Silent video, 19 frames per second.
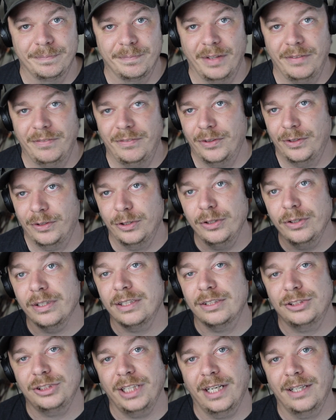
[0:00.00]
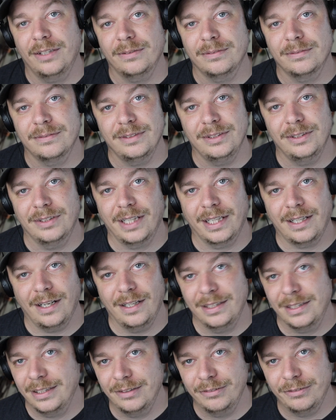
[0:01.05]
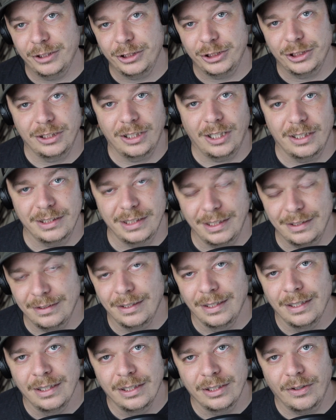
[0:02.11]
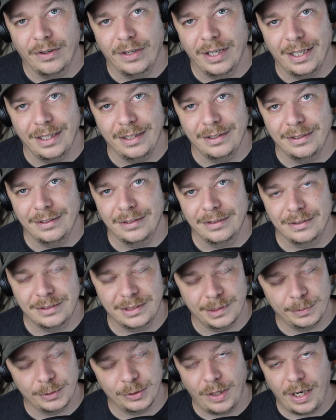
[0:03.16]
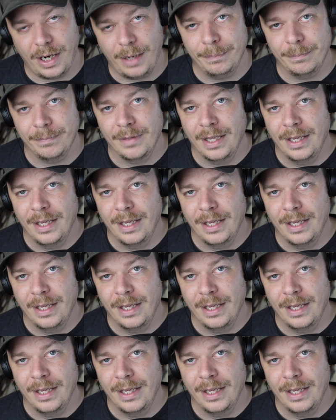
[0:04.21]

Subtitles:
If you're new to this channel and you like hunting and fishing content, go ahead and subscribe.